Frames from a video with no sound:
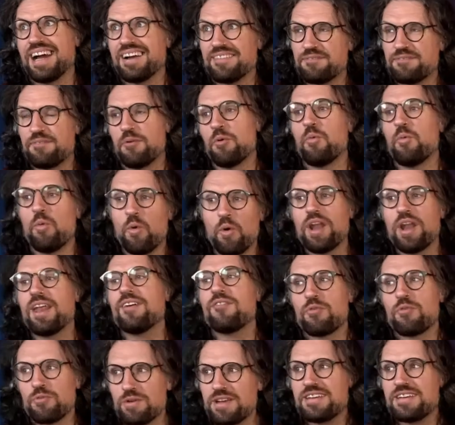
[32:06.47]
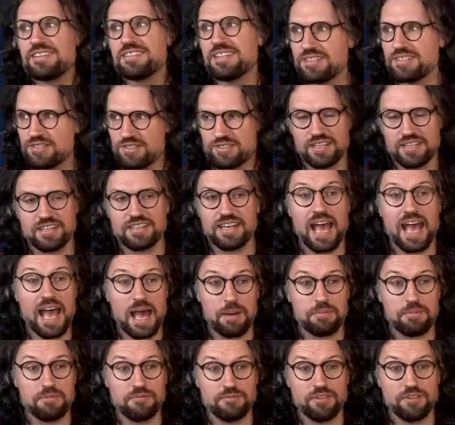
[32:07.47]
for whatever reason, it just didn't
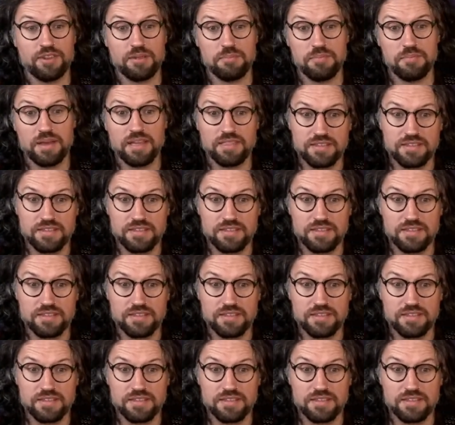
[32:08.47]
happen for them